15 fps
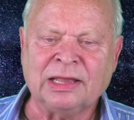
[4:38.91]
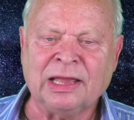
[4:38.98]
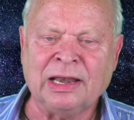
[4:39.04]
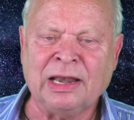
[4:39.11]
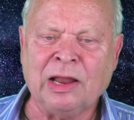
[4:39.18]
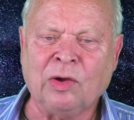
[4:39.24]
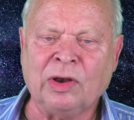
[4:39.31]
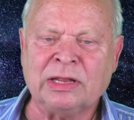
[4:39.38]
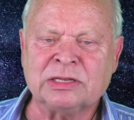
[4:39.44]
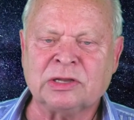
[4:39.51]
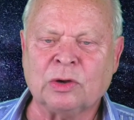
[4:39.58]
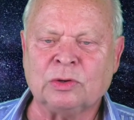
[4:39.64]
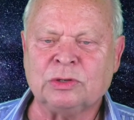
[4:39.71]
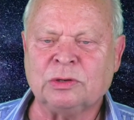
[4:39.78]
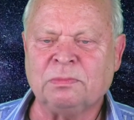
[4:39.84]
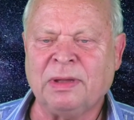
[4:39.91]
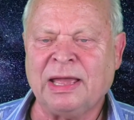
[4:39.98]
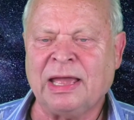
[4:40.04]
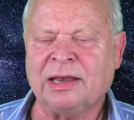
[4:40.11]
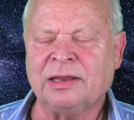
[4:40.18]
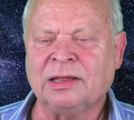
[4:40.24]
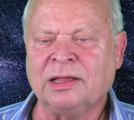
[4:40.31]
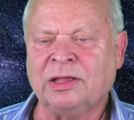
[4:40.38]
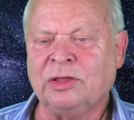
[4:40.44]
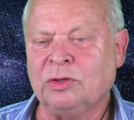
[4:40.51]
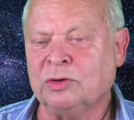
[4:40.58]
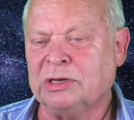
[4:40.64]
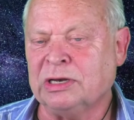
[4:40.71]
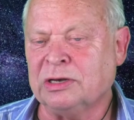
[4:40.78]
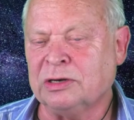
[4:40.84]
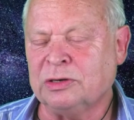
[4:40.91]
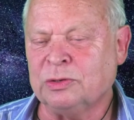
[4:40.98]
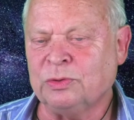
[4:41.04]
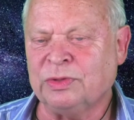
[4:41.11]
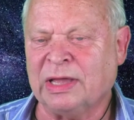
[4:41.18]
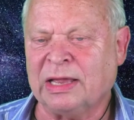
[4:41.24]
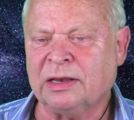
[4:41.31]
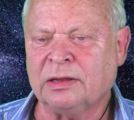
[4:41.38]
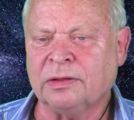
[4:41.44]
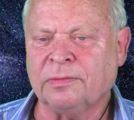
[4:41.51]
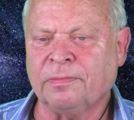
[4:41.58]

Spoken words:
And now let's go to bed. You didn't do that.